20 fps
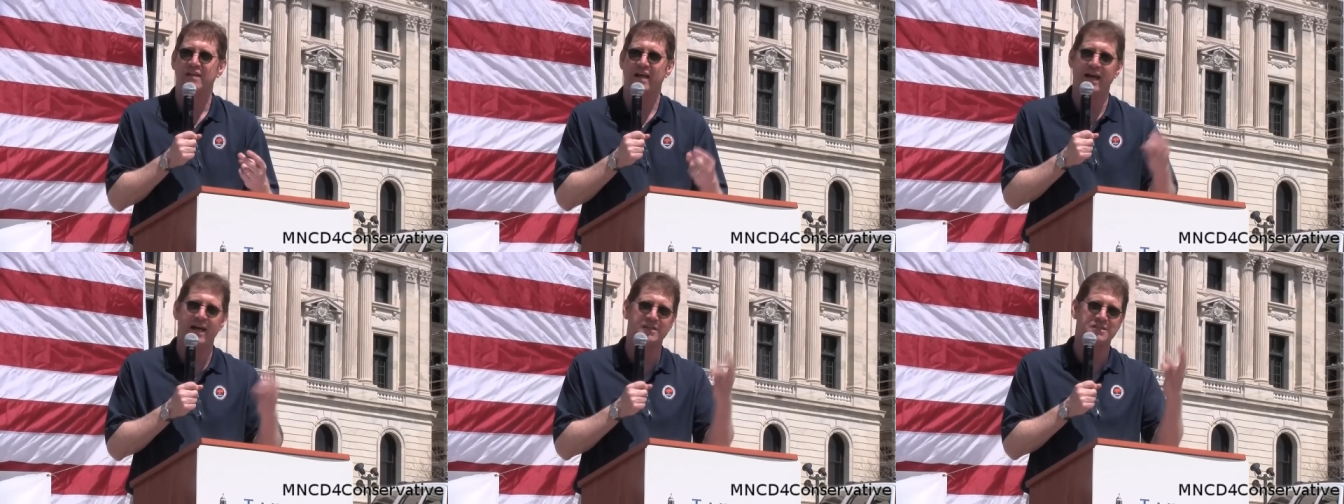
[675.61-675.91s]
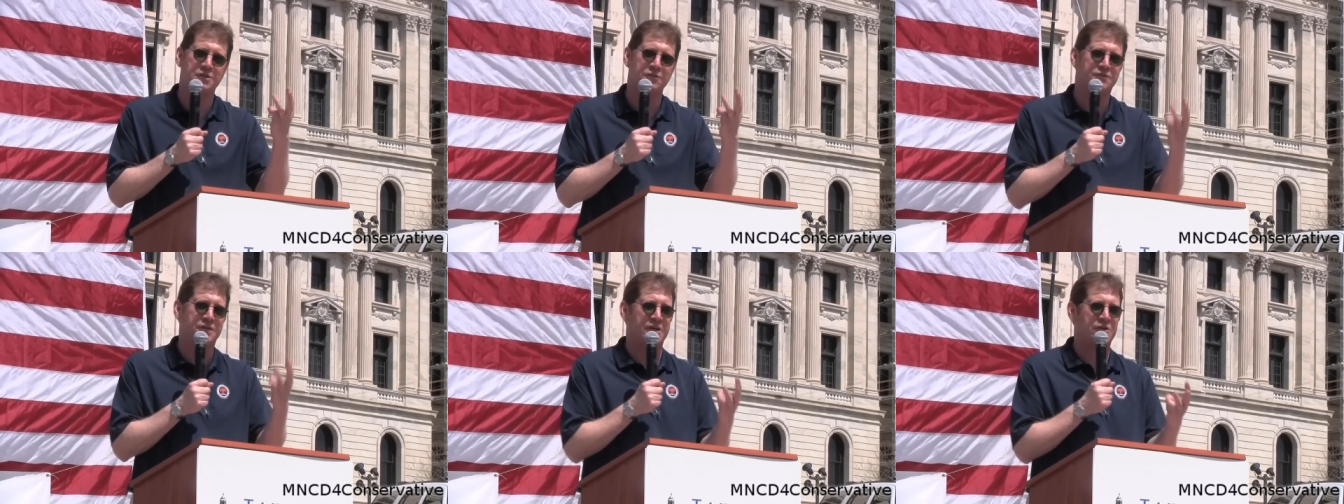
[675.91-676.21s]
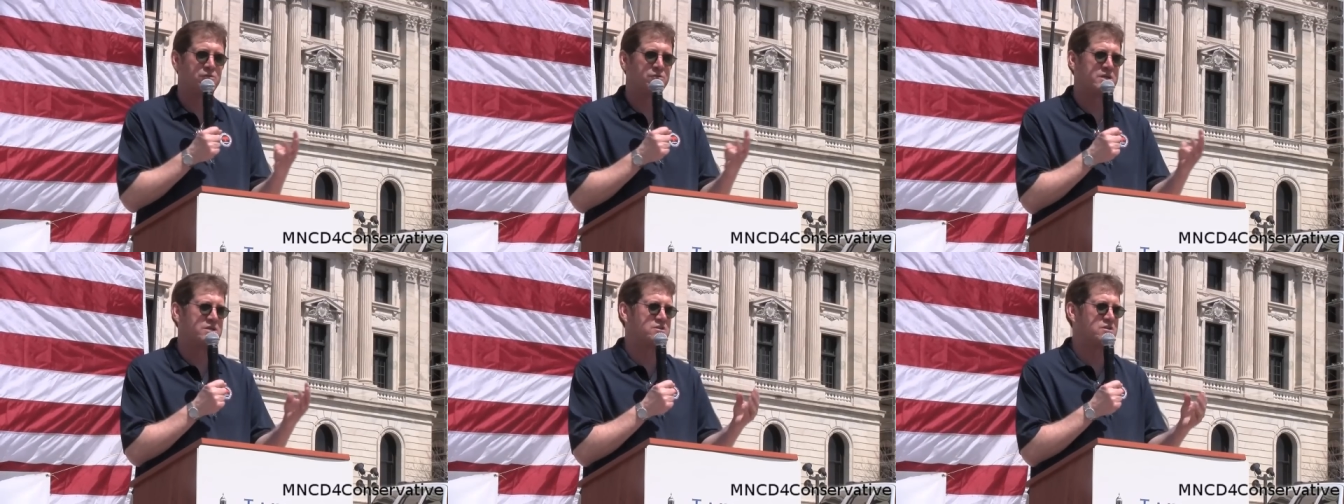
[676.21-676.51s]
and as the
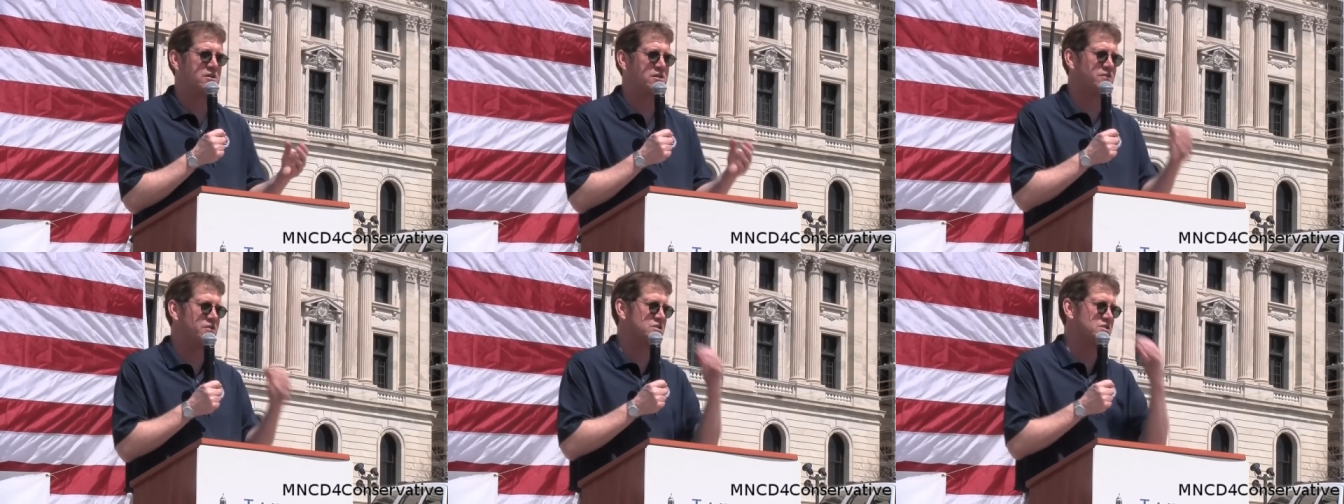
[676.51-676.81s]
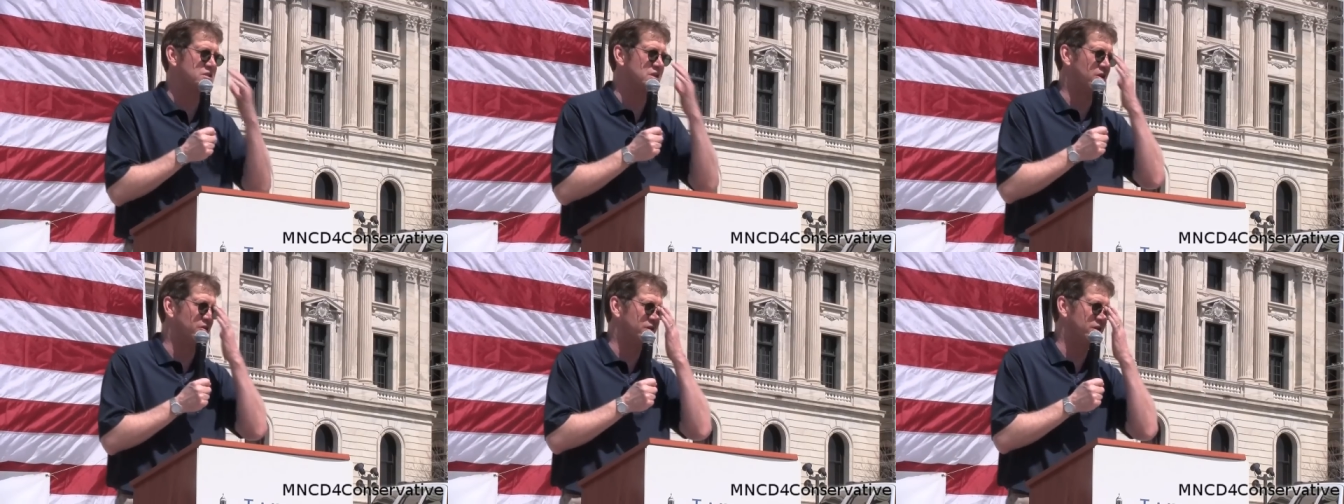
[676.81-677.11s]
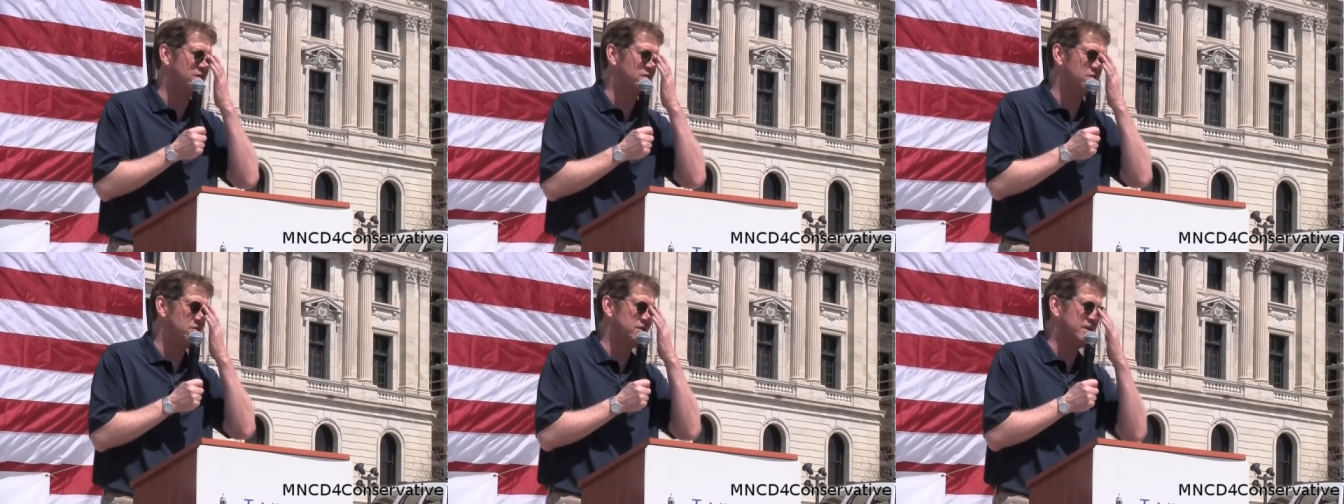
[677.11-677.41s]
Federal Reserve has noted,